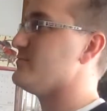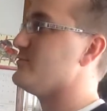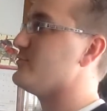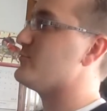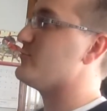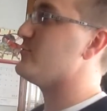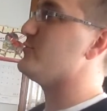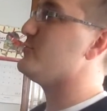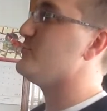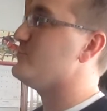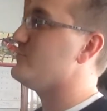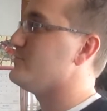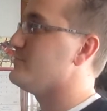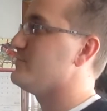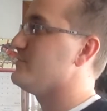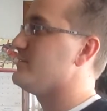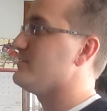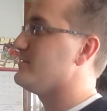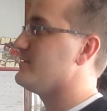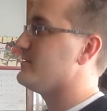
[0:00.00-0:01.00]
groom
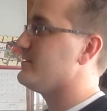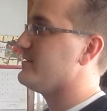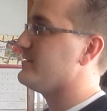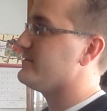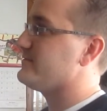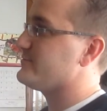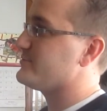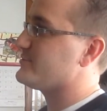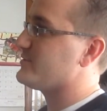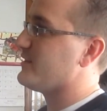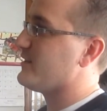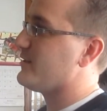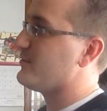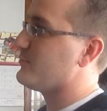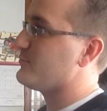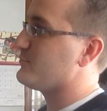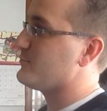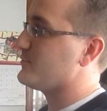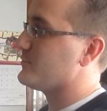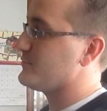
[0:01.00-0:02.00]
in the shower
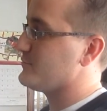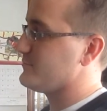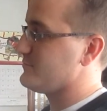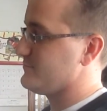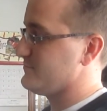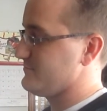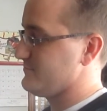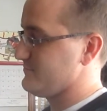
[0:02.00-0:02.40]
were.